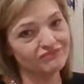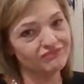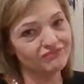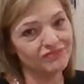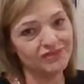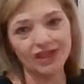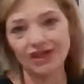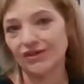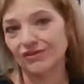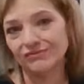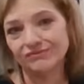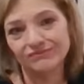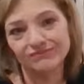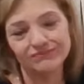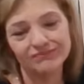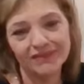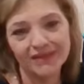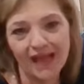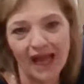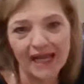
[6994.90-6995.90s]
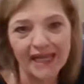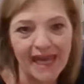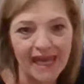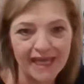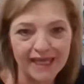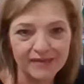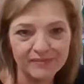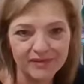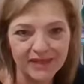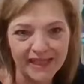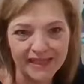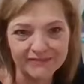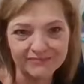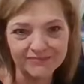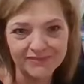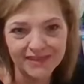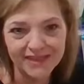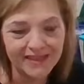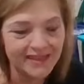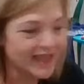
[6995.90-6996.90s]
So I can't complain,
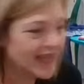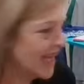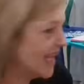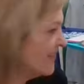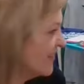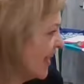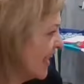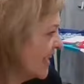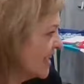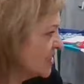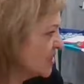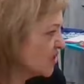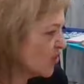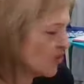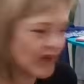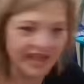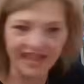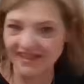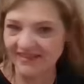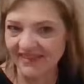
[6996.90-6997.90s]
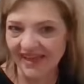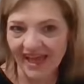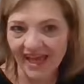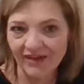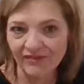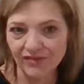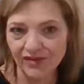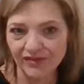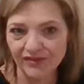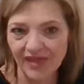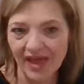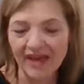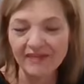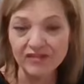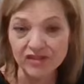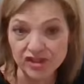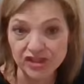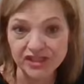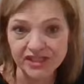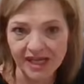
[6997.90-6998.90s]
and they enjoy it. They have a
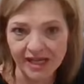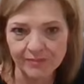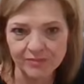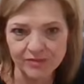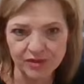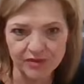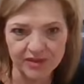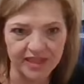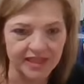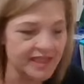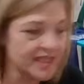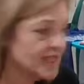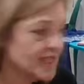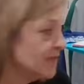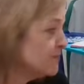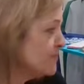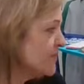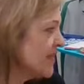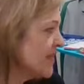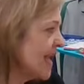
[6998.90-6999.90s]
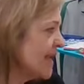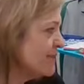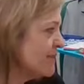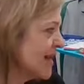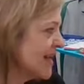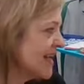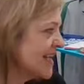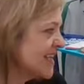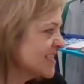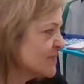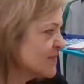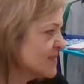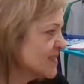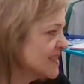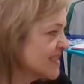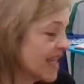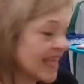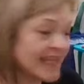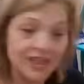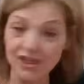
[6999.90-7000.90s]
good time doing it. And my husband,
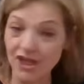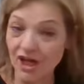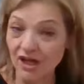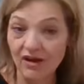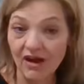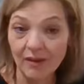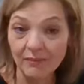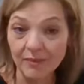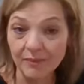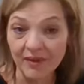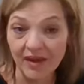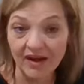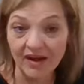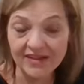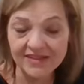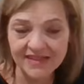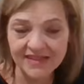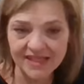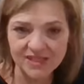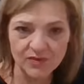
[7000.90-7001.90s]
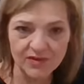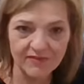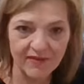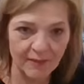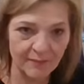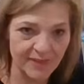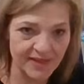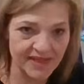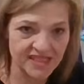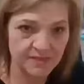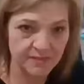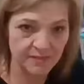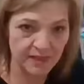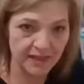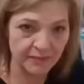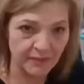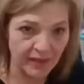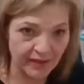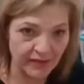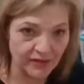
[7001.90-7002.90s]
and I'm gonna be honest, that's one of our biggest money
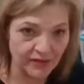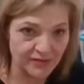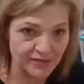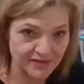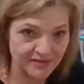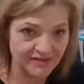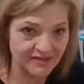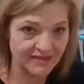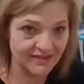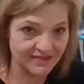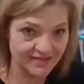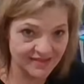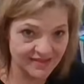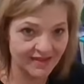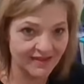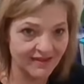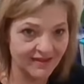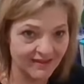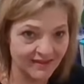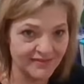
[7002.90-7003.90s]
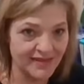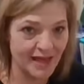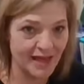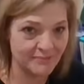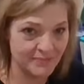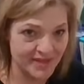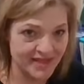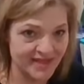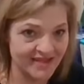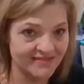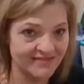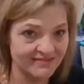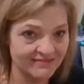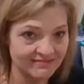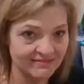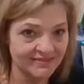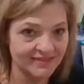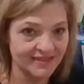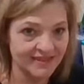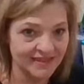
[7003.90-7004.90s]
makers is that pen
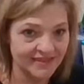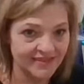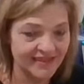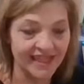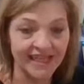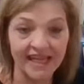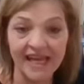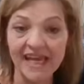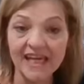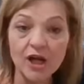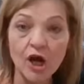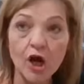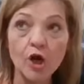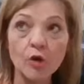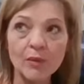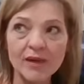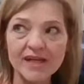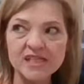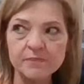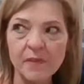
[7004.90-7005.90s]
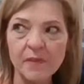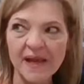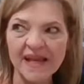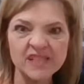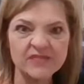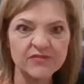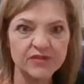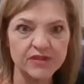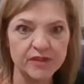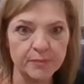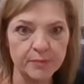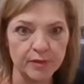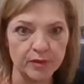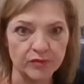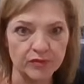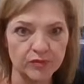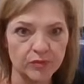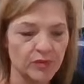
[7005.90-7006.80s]
thing. It always pays for the booth.